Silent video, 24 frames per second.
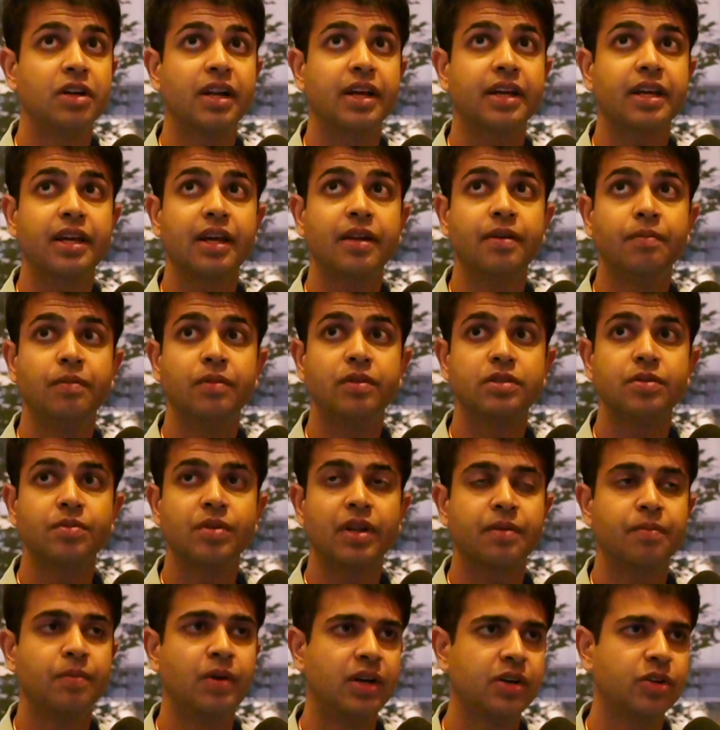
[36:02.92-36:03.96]
like can
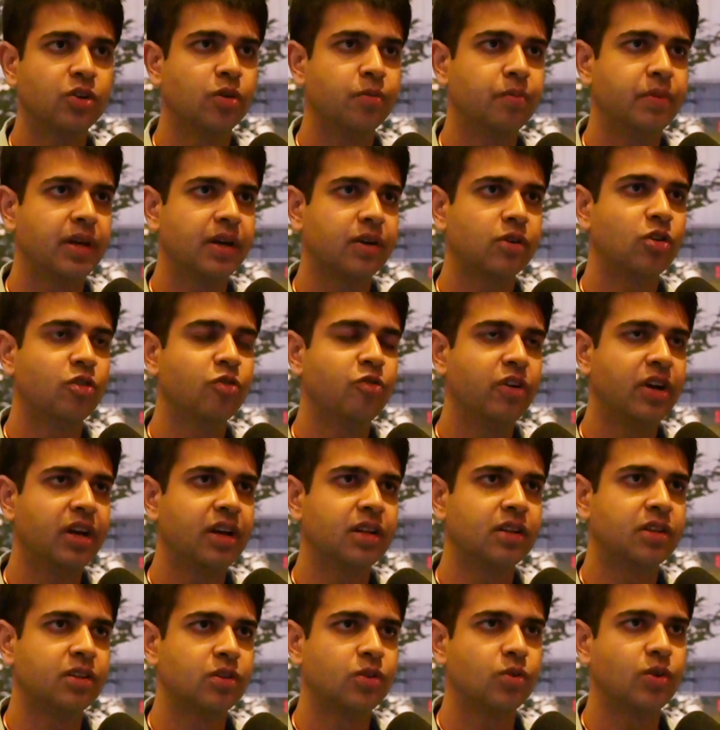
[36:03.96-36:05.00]
something like MultiOn be a good
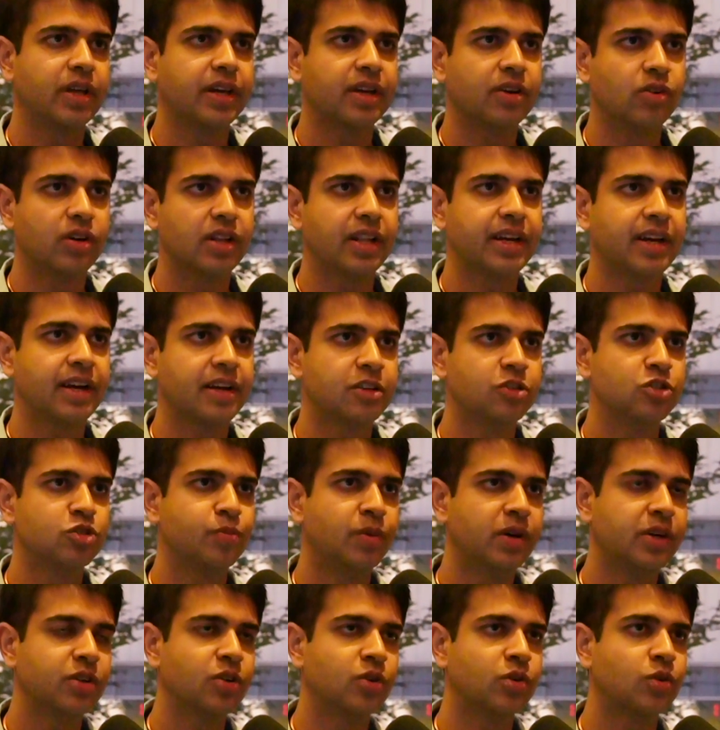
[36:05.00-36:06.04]
way to like okay, like I can use
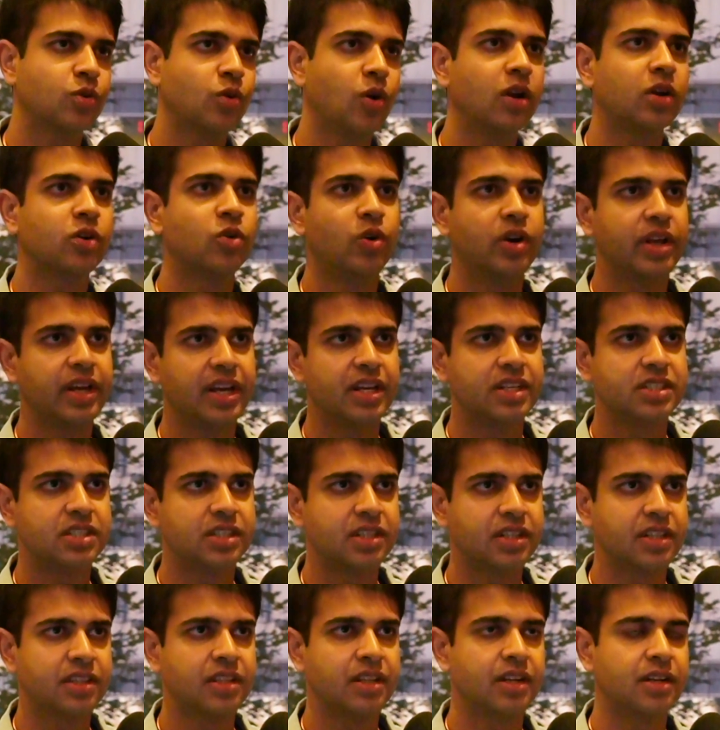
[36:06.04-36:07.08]
MultiOn to call a coding
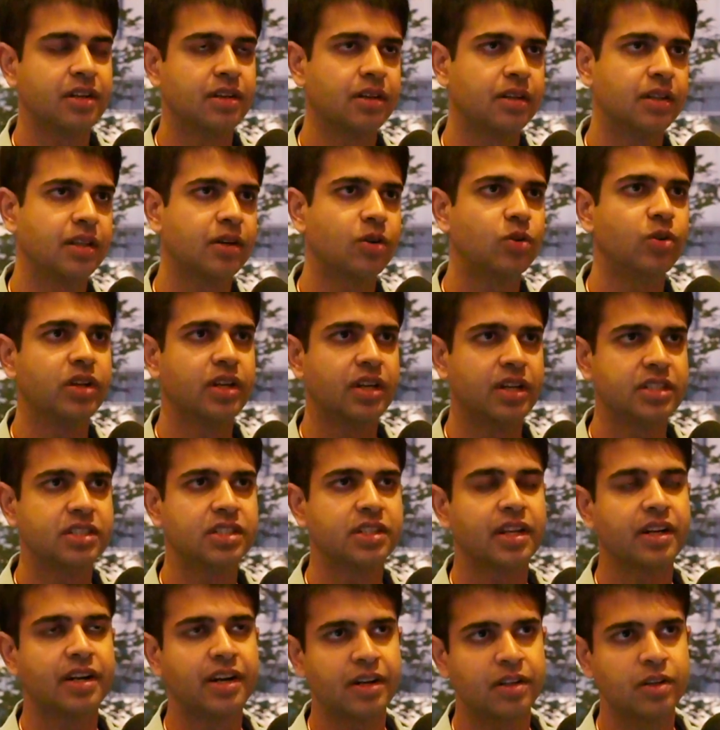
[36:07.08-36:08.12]
agent, and then the coding agent
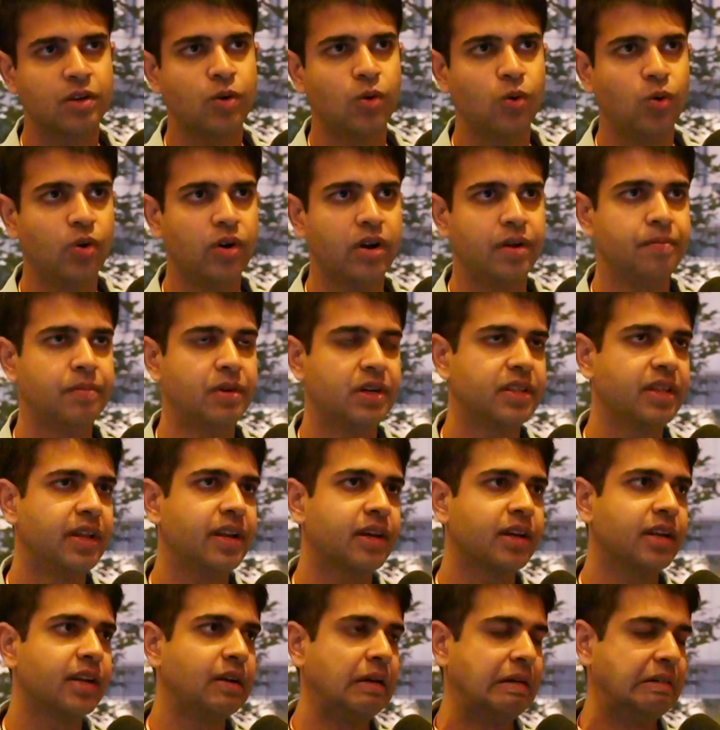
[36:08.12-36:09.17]
can write the code, and but then I
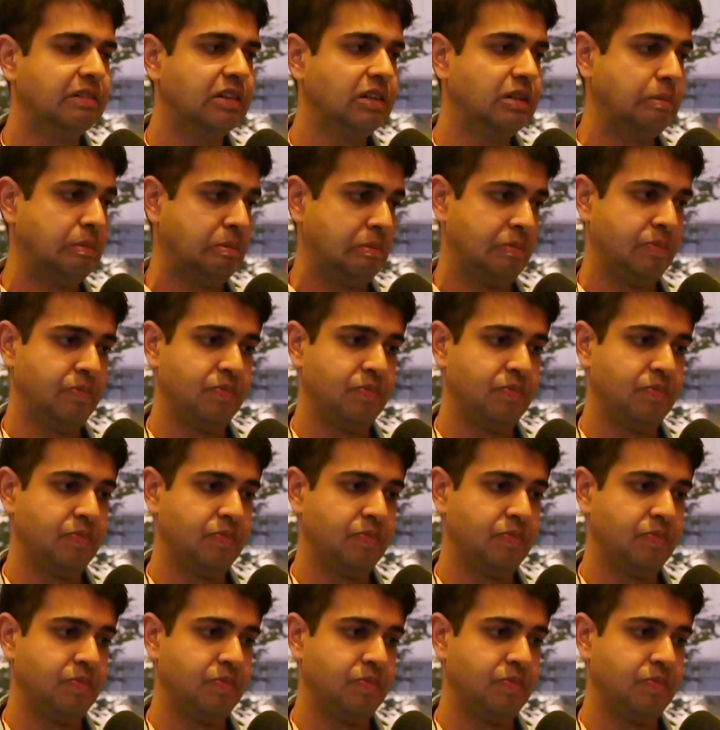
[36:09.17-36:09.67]
can have a